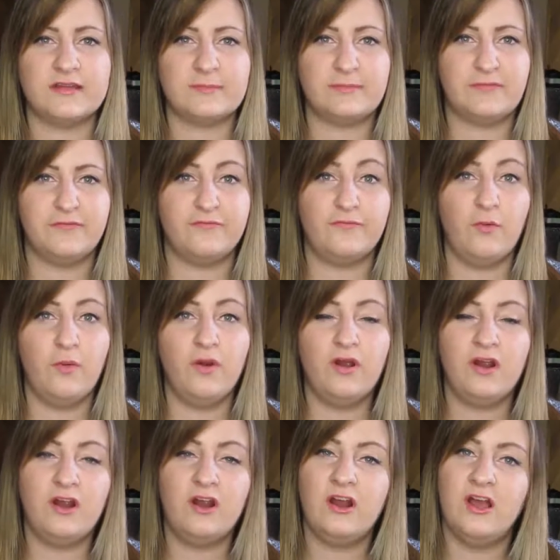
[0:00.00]
like
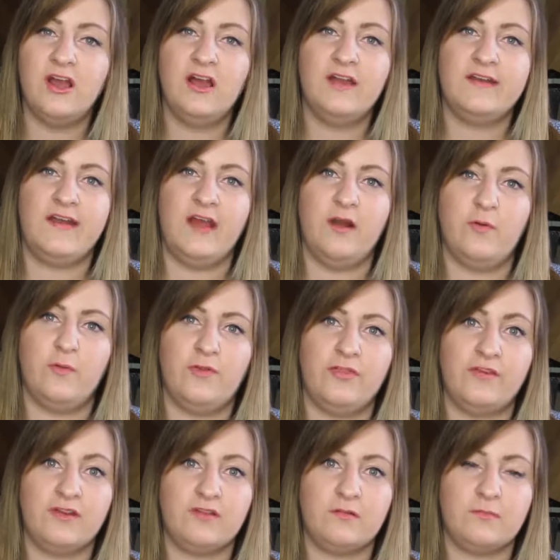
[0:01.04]
before. Now
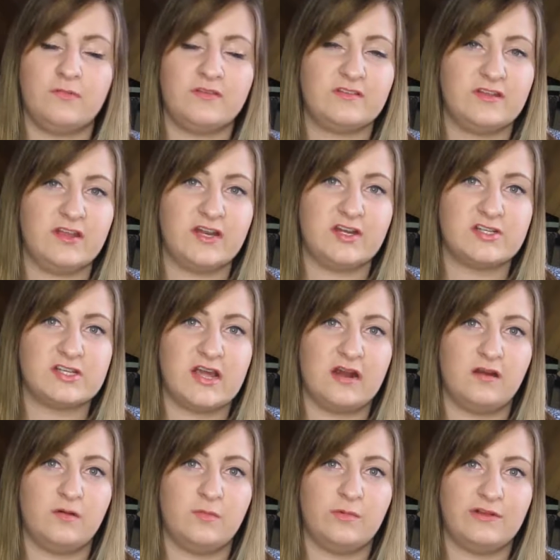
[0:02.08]
with another miscarriage, I
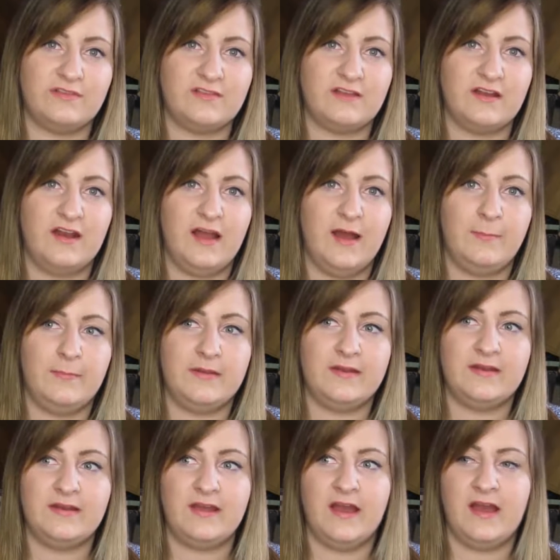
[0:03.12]
don't know what's gonna
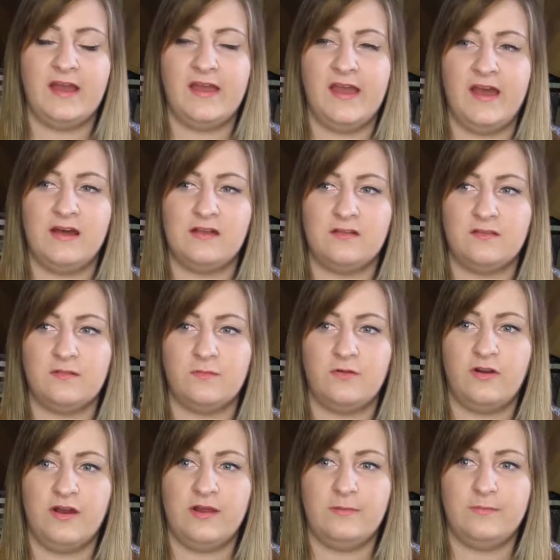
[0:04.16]
happen. I had some
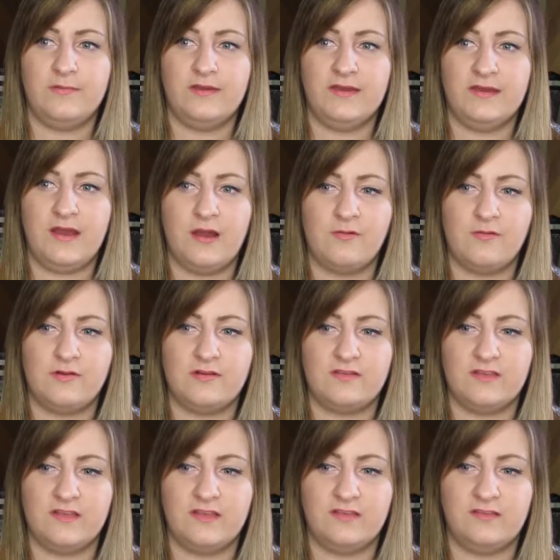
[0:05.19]
cramping. I want
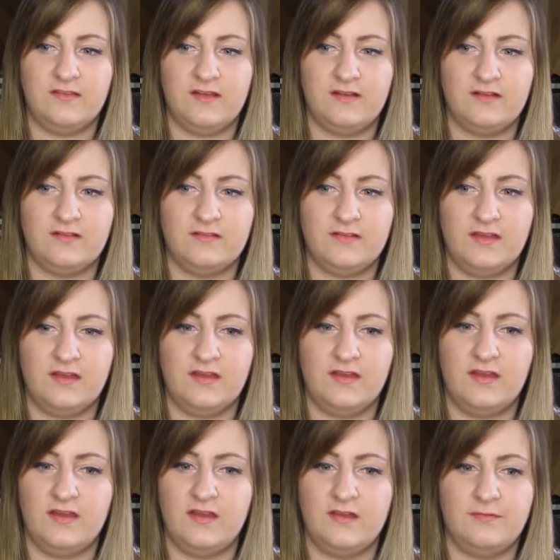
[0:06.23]
to say cycle
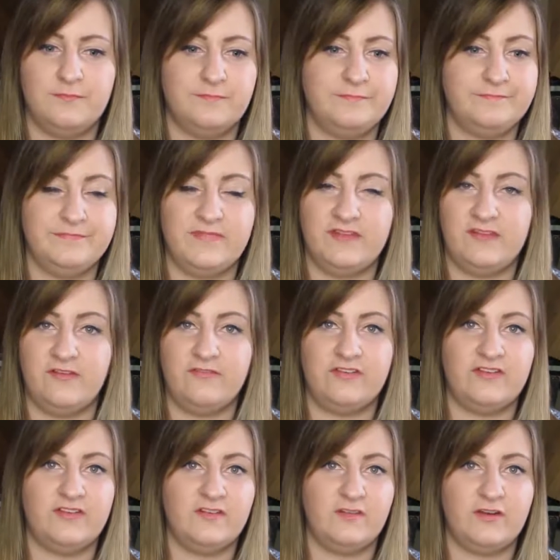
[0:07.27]
day
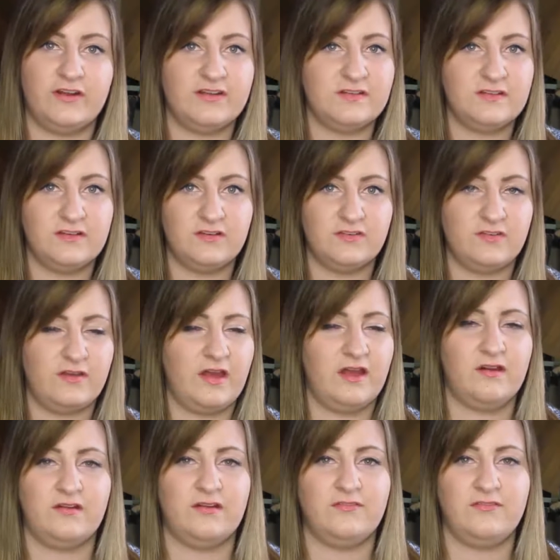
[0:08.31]
17 or 18 or so.
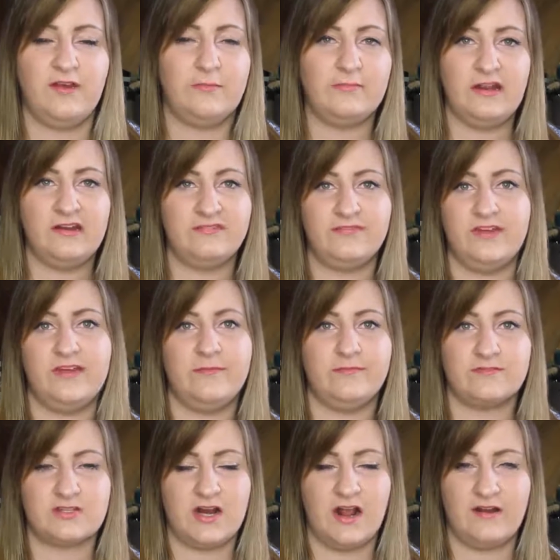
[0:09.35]
I don't even. I'm not even
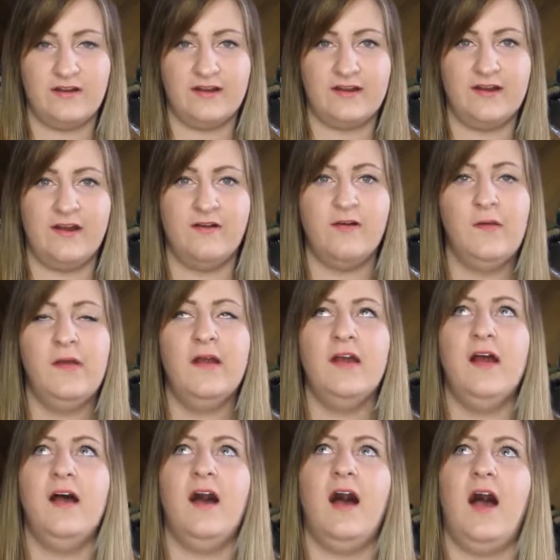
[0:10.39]
keeping track right now.
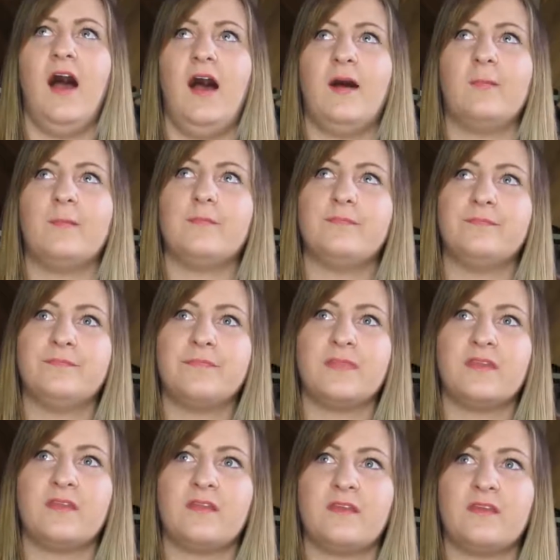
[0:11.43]
Um,